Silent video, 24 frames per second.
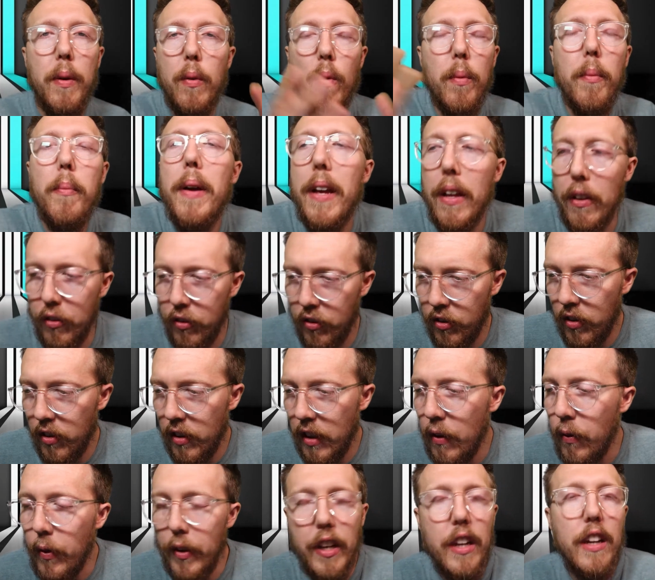be remiss
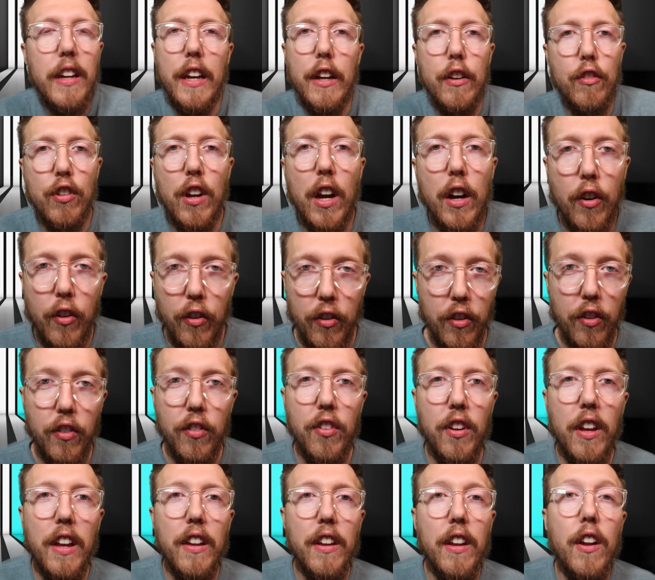if we didn't get John
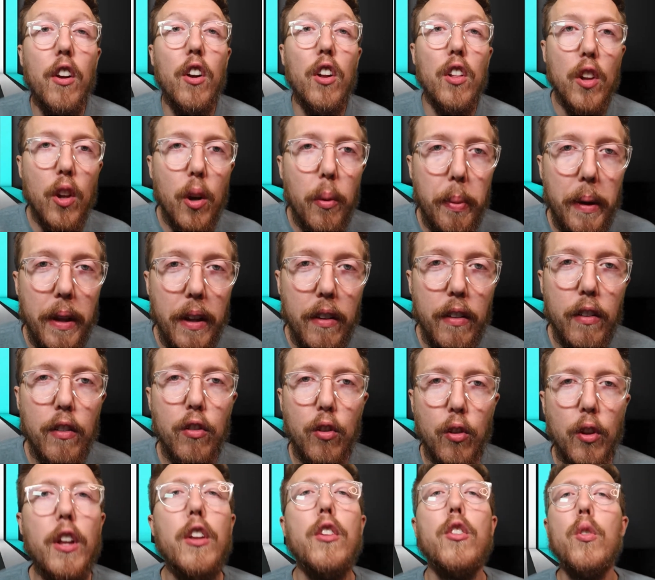Krasinski in here a little bit.
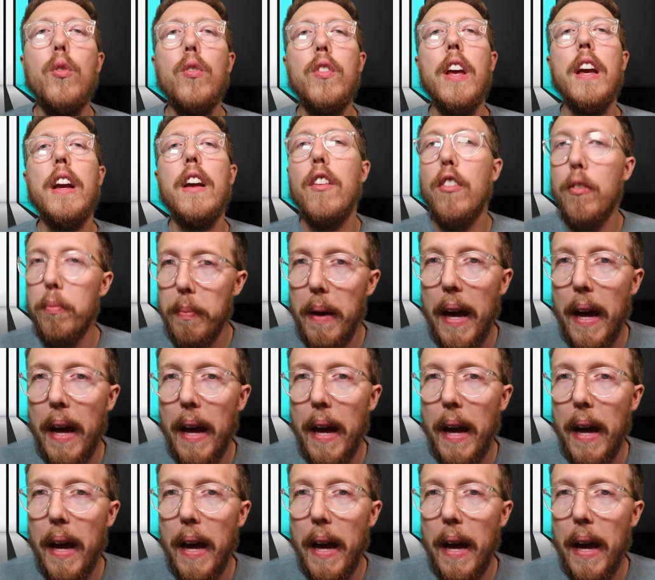So they do take us